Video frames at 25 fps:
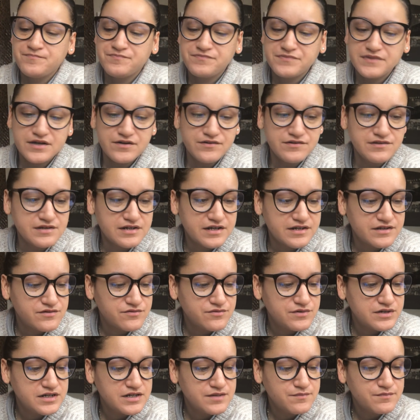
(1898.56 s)
That was a nice
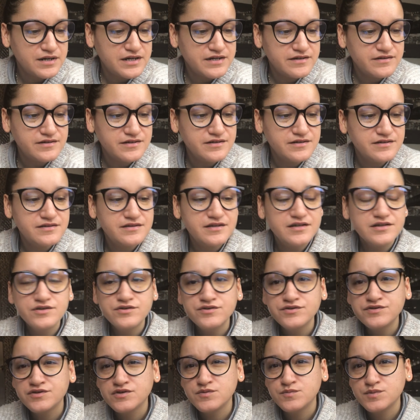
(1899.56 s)
reading, Pisces. Thank you
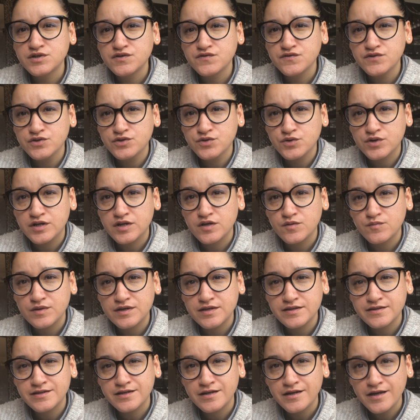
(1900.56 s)
so much for joining me
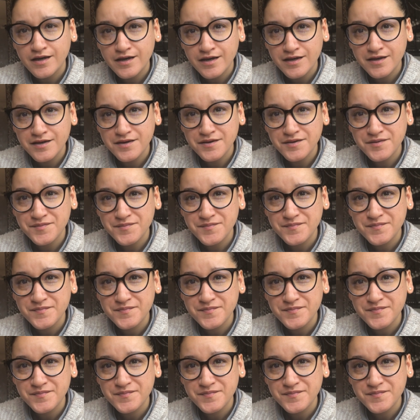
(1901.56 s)
today.